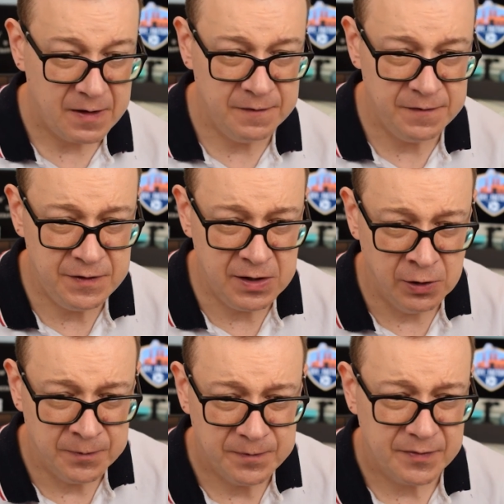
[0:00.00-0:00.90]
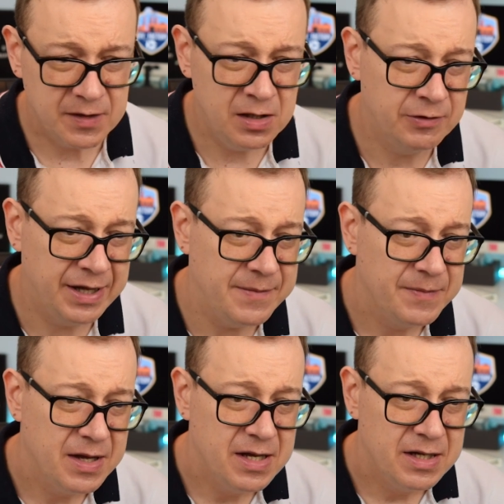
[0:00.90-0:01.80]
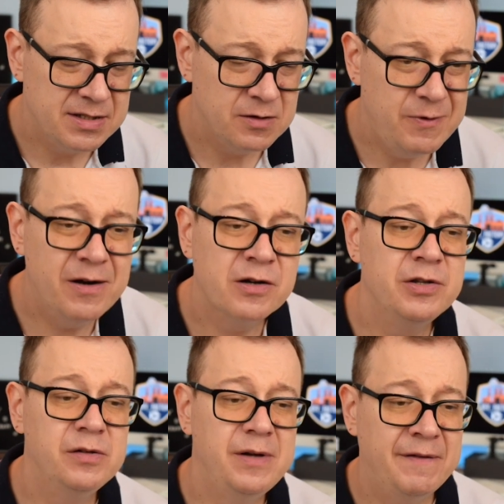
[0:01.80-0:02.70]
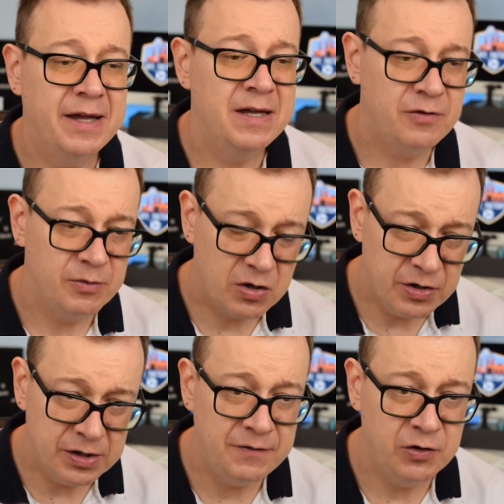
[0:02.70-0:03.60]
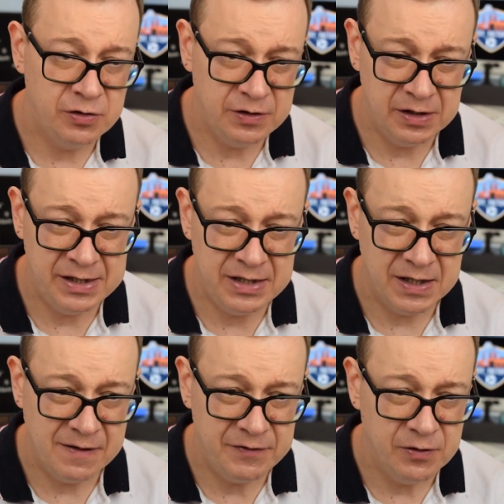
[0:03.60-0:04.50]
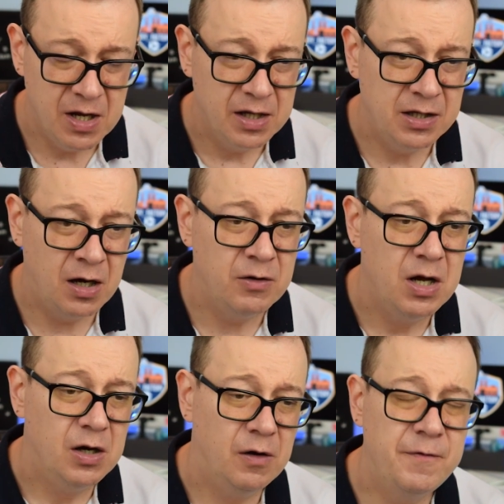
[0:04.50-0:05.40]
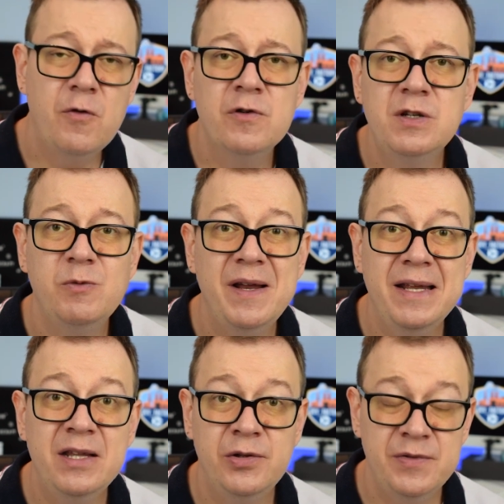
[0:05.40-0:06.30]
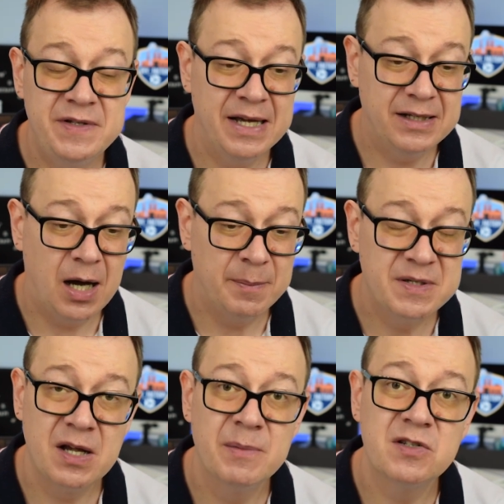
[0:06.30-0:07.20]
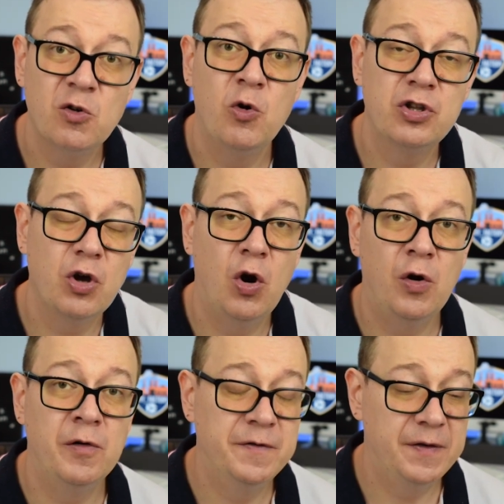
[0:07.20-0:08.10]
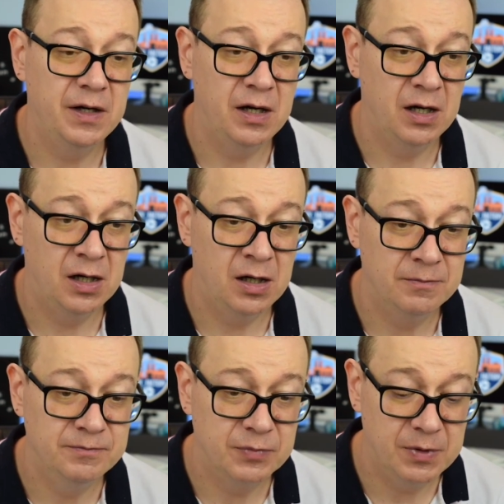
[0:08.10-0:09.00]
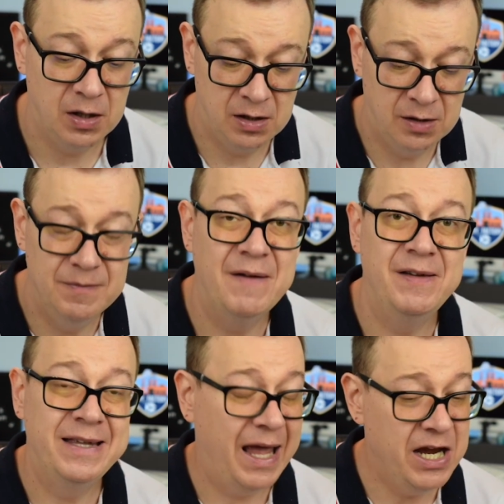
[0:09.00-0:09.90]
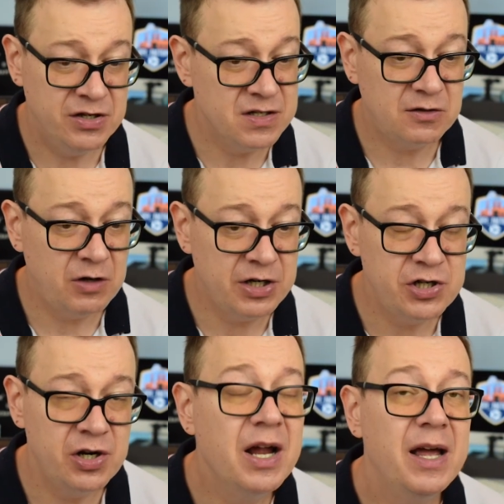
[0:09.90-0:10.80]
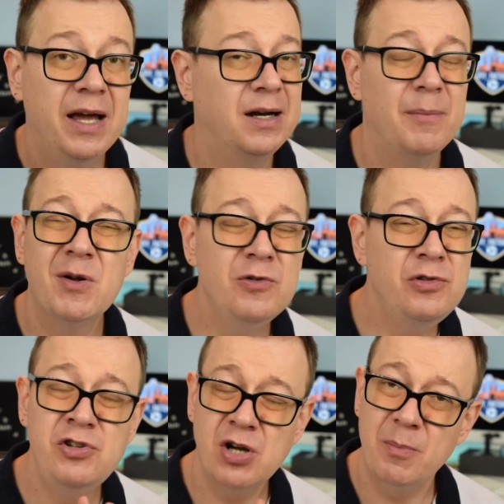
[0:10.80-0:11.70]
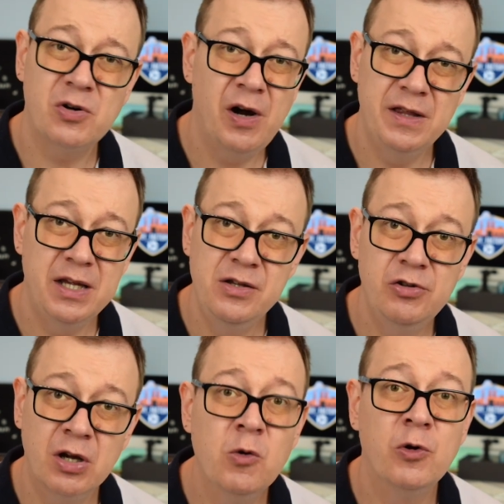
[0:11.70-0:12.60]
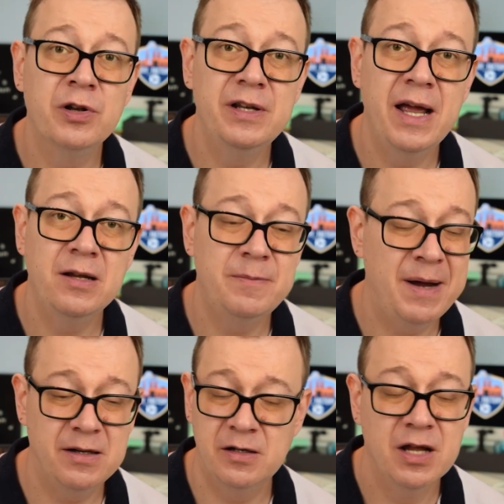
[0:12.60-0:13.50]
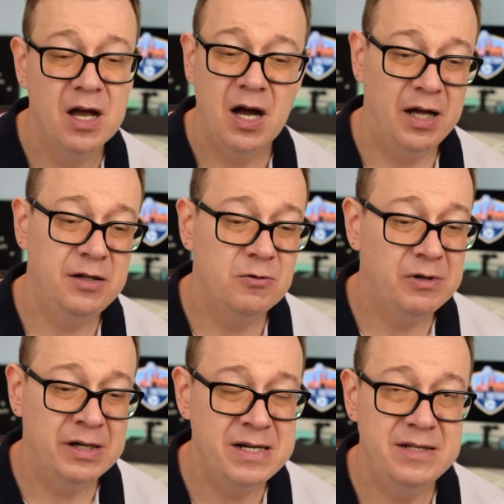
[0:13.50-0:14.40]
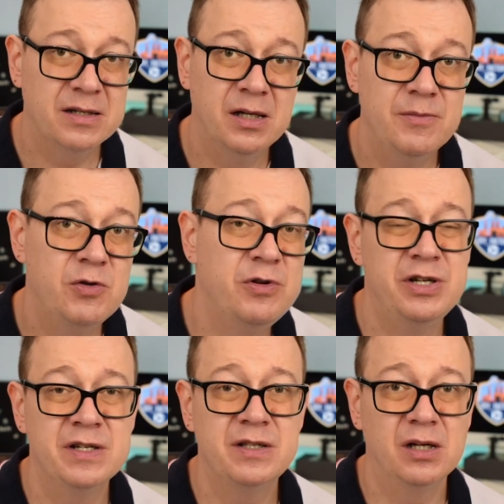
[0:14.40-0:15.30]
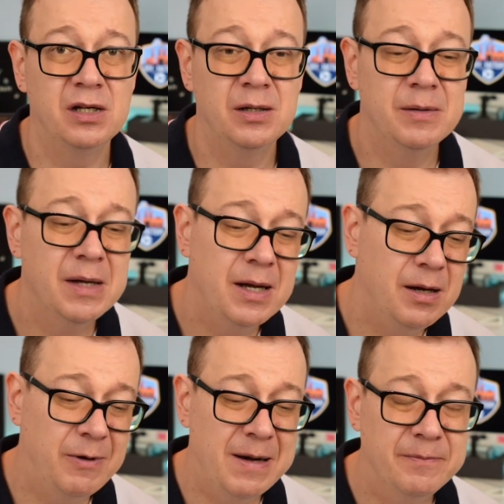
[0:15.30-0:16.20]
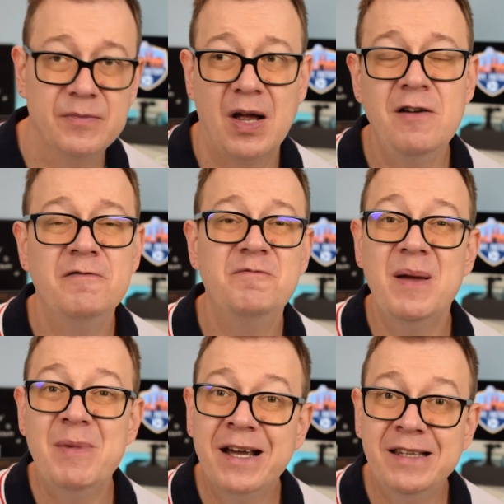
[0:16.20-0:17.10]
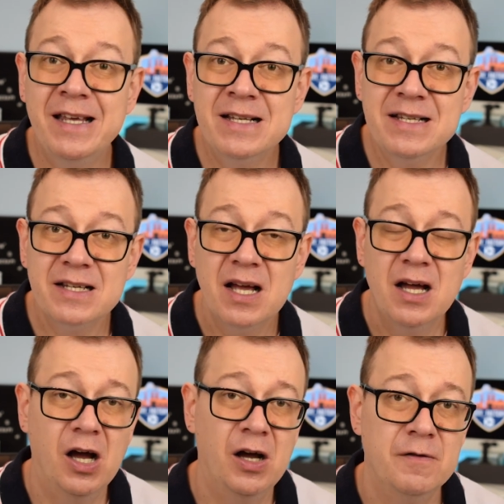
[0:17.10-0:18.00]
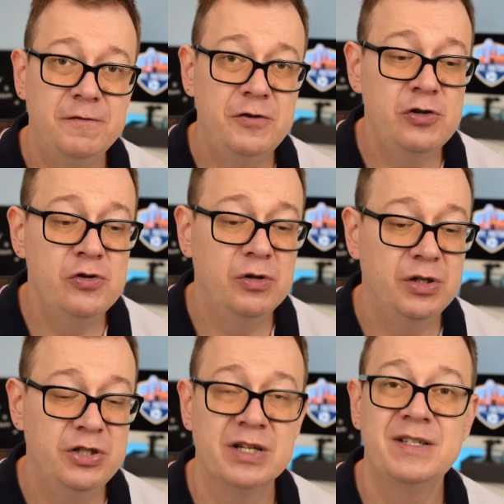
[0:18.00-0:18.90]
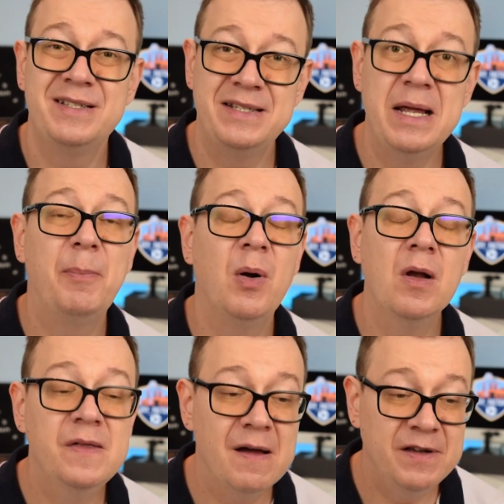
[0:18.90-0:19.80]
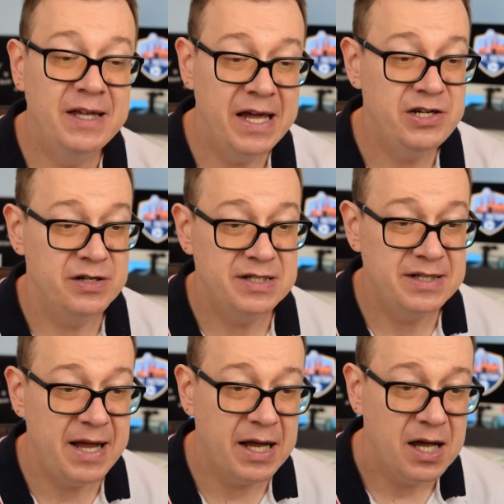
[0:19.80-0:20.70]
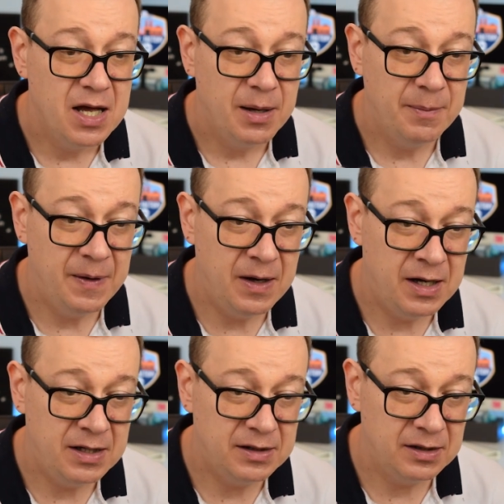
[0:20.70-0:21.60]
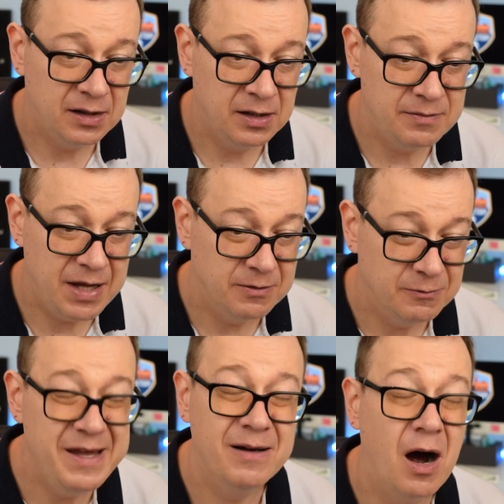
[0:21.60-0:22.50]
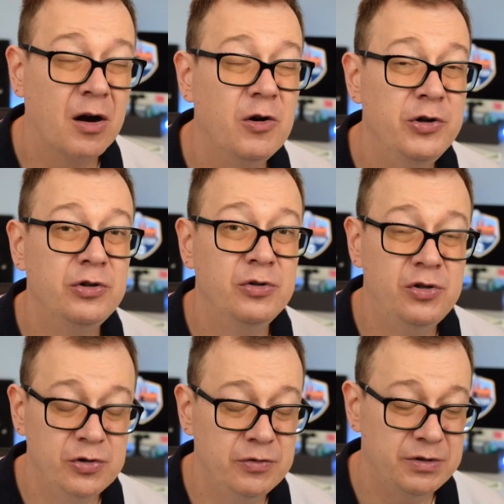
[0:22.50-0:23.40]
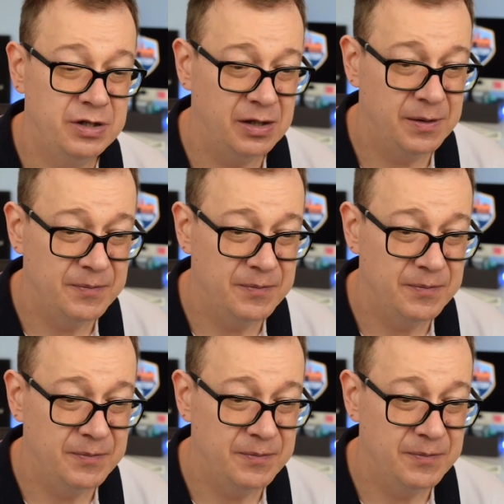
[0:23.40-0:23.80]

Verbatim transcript: view. Okay, so we are going to navigate from the content view to the detail view. Now, of course, we need to set up some sort of uh, uh, navigation structure, and I'm going to jump right into the coordinator pattern. Otherwise, uh, you could just, uh, well, kind of mimic this uh, through just simple navigation stack. But uh, yeah, we are going to do the